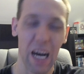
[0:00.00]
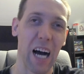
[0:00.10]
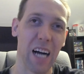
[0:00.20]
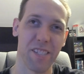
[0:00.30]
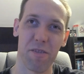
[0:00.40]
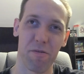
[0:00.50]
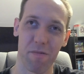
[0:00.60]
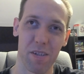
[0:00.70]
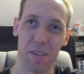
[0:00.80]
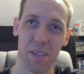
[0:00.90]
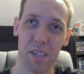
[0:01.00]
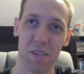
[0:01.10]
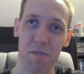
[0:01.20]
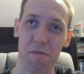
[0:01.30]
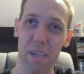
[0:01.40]
I don't really
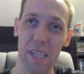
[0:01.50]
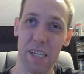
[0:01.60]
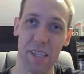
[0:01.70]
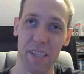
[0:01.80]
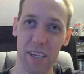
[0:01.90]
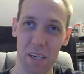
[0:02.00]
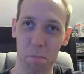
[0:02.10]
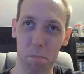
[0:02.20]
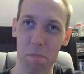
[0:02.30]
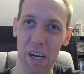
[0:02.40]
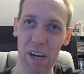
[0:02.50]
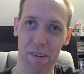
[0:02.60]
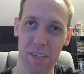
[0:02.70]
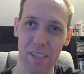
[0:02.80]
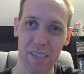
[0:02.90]
know anything about
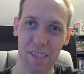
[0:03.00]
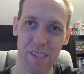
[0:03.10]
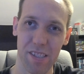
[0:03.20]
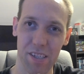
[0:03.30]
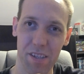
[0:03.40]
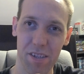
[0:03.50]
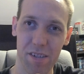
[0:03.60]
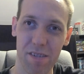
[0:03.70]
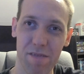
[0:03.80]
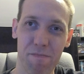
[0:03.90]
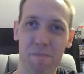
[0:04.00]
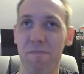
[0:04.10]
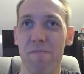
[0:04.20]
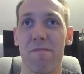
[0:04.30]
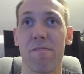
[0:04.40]
it either.
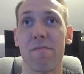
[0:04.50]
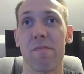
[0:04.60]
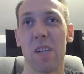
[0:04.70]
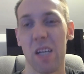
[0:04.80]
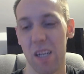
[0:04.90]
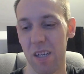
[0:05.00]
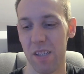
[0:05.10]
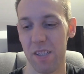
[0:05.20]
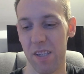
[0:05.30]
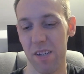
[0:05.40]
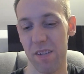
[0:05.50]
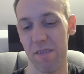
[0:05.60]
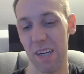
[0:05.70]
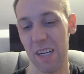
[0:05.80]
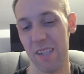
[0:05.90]
So
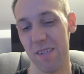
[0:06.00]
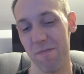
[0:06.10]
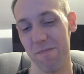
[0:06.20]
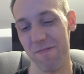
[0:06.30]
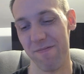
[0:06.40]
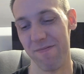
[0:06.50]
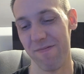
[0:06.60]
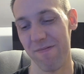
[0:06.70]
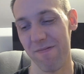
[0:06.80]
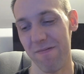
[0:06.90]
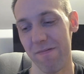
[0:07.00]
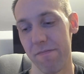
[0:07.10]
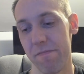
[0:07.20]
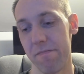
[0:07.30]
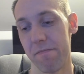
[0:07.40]
I am
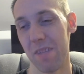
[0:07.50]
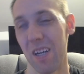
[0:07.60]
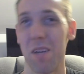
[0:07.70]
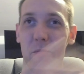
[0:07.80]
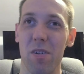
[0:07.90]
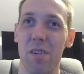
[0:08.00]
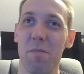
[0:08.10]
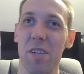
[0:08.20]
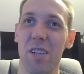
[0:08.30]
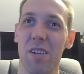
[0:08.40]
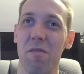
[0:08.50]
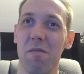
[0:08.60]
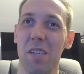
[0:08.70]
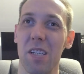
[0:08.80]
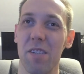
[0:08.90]
pretty much going
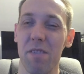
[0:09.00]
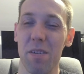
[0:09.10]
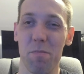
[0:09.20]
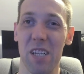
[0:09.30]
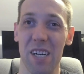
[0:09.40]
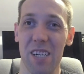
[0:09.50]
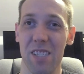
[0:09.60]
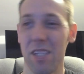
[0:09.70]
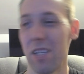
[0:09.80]
into it blind.